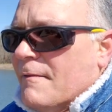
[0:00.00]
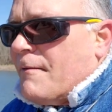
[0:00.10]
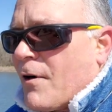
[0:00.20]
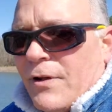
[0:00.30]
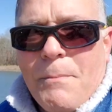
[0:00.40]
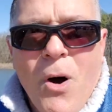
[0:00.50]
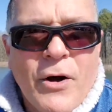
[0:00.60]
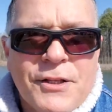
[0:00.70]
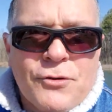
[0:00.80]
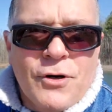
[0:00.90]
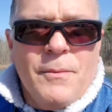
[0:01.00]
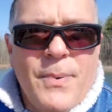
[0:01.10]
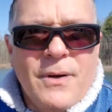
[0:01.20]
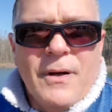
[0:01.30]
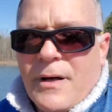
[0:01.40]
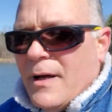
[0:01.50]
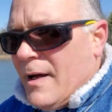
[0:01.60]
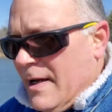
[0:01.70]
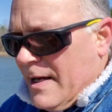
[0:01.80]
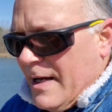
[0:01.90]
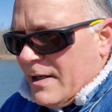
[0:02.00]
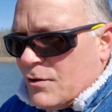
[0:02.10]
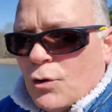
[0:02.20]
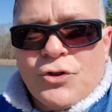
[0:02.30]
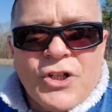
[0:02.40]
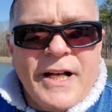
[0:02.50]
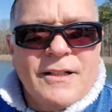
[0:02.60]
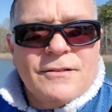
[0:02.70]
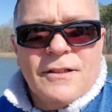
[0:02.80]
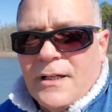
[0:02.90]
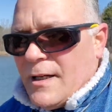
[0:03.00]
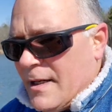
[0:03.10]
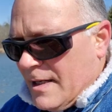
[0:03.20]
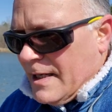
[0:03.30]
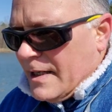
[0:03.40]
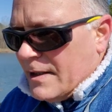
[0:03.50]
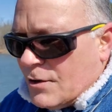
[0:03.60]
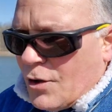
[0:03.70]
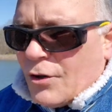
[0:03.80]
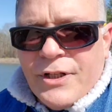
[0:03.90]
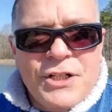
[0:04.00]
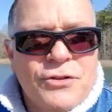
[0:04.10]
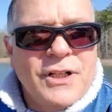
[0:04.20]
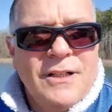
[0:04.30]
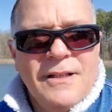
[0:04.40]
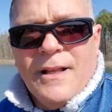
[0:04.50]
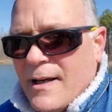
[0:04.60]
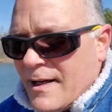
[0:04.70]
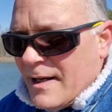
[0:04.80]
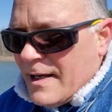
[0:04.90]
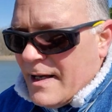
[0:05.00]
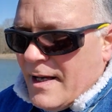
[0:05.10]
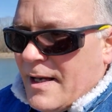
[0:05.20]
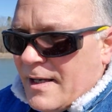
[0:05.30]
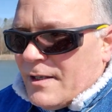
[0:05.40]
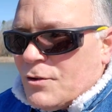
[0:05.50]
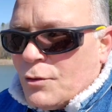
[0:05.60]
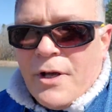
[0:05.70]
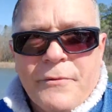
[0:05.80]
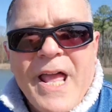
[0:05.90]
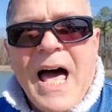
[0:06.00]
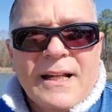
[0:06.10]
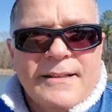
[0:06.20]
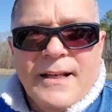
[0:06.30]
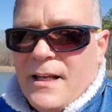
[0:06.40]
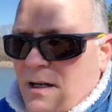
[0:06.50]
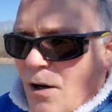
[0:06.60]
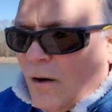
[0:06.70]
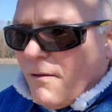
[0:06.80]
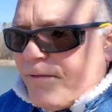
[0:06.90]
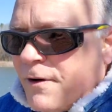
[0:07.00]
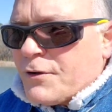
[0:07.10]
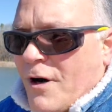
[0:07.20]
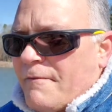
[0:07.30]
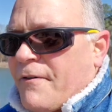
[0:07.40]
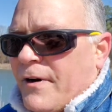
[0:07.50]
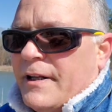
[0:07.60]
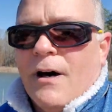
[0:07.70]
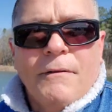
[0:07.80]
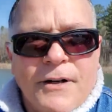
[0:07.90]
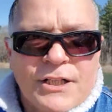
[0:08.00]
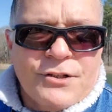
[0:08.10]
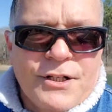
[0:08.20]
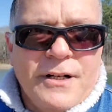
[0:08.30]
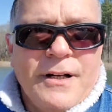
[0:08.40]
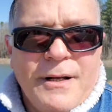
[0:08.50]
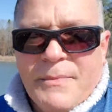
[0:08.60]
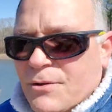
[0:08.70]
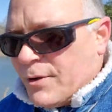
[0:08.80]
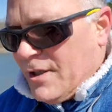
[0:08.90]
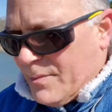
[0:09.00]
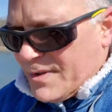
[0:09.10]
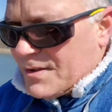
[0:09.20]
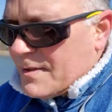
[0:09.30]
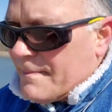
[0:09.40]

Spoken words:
From the monkey troop, to sound, to conditioning, to the reality of transferring of energy in between humans.